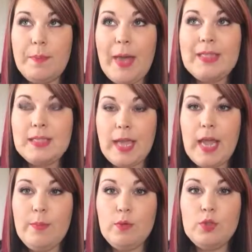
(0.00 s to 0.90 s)
best
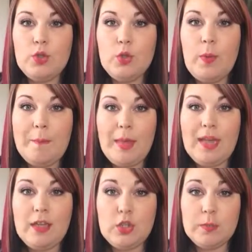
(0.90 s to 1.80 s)
able to
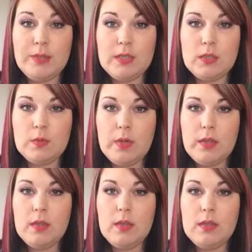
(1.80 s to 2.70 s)
manage your business
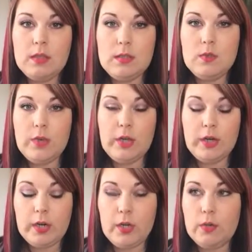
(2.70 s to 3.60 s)
with, this is what you're
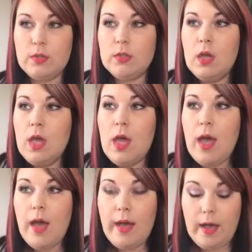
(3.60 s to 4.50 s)
going to use.
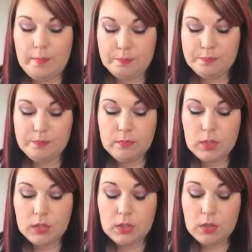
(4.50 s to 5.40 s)

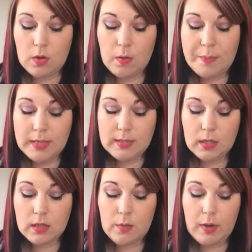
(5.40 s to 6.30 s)
So
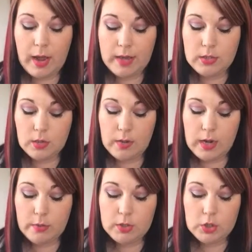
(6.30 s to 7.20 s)
basically what I do,
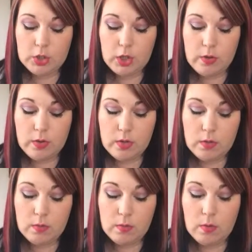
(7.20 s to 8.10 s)
and I would show
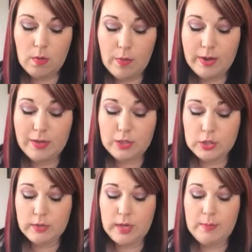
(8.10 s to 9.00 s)
you on the
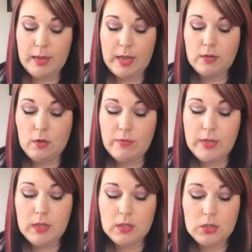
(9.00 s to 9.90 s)
screen, but I don't think it